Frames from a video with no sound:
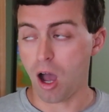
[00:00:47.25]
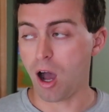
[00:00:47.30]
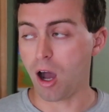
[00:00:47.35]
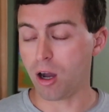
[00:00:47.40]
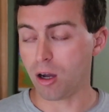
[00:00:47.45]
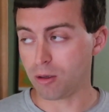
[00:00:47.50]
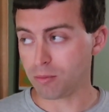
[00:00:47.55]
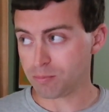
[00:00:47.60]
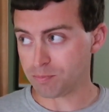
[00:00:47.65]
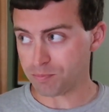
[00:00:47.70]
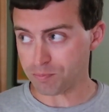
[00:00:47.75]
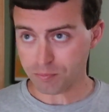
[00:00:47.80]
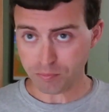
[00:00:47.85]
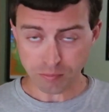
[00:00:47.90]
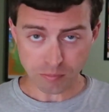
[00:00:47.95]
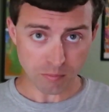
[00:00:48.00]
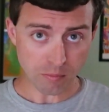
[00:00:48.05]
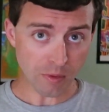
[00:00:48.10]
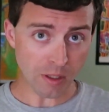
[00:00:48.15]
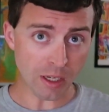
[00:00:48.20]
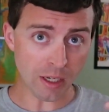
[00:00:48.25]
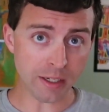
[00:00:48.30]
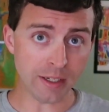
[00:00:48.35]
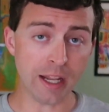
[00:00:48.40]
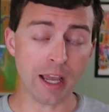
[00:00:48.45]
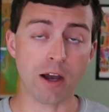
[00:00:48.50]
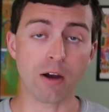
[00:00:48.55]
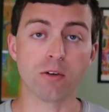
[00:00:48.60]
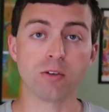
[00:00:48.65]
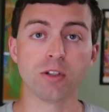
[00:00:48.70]

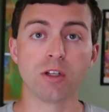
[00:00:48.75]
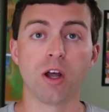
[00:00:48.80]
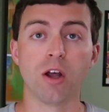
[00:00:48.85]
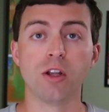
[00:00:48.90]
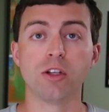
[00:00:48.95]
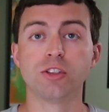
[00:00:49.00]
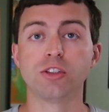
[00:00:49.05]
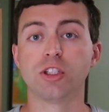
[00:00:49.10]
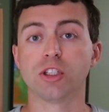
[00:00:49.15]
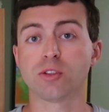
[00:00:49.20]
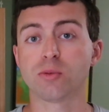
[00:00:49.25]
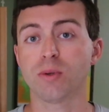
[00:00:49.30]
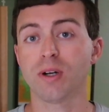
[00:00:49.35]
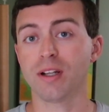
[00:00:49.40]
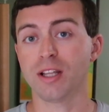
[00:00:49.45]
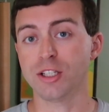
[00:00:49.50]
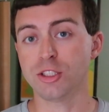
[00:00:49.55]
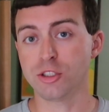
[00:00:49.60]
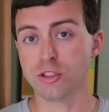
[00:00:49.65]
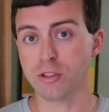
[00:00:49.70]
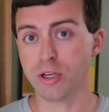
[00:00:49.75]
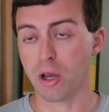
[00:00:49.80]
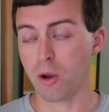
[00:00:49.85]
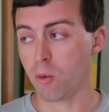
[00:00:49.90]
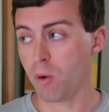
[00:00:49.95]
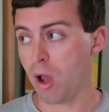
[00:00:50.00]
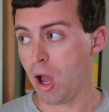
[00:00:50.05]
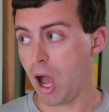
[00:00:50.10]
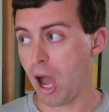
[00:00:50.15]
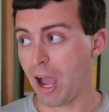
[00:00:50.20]
Now, just want to let you
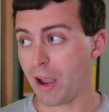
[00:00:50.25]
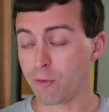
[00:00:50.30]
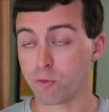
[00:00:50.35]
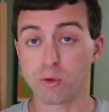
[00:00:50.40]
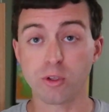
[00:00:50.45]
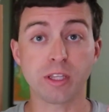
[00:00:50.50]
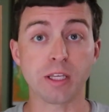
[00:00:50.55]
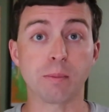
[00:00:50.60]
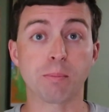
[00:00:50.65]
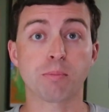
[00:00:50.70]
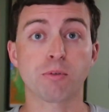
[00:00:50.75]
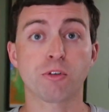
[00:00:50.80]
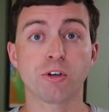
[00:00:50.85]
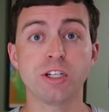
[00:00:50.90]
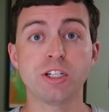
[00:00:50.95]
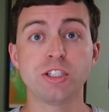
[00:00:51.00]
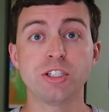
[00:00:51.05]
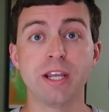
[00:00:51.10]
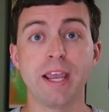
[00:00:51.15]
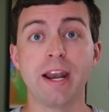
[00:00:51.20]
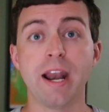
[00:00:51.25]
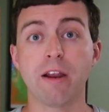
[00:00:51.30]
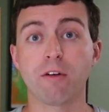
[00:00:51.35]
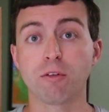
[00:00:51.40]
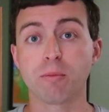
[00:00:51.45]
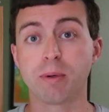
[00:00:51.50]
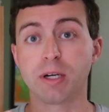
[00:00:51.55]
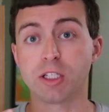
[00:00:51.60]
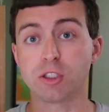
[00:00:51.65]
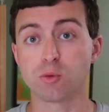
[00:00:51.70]
know, I really appreciate
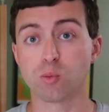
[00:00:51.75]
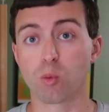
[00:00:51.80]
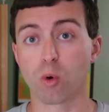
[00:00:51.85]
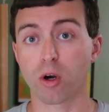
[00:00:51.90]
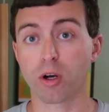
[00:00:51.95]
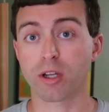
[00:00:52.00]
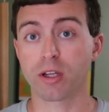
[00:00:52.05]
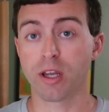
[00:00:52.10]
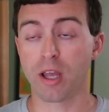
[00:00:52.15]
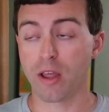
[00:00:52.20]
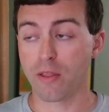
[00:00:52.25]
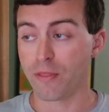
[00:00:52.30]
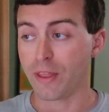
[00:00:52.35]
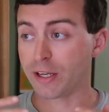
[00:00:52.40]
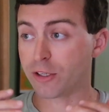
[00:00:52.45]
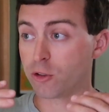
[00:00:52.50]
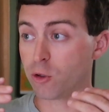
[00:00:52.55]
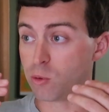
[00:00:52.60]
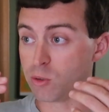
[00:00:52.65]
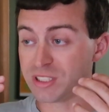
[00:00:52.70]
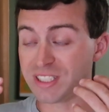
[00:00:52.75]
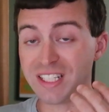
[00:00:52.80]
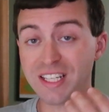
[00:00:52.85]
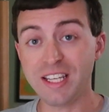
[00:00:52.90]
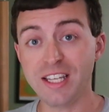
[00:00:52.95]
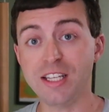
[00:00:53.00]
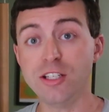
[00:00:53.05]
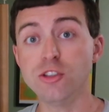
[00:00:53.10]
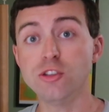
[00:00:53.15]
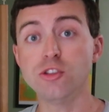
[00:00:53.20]
everybody's work that goes
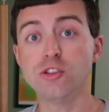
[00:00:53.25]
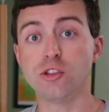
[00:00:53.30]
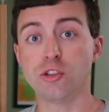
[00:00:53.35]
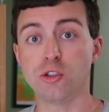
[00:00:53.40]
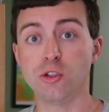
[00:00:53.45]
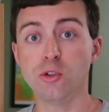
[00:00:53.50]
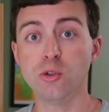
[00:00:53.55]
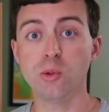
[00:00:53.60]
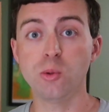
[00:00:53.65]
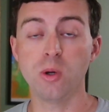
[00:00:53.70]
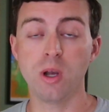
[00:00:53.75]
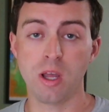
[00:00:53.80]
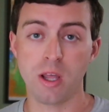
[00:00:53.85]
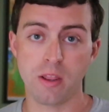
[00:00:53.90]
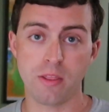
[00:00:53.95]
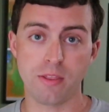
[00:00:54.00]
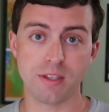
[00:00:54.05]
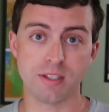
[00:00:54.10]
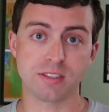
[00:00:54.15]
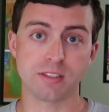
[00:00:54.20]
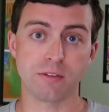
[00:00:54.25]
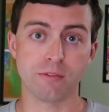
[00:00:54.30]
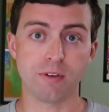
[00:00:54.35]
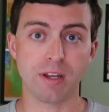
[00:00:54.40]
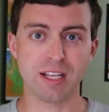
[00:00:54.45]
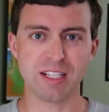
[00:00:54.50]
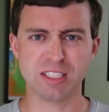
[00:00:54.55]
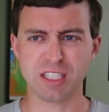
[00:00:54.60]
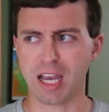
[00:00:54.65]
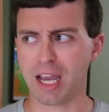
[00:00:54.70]
into this
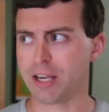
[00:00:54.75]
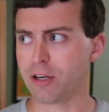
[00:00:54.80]
event.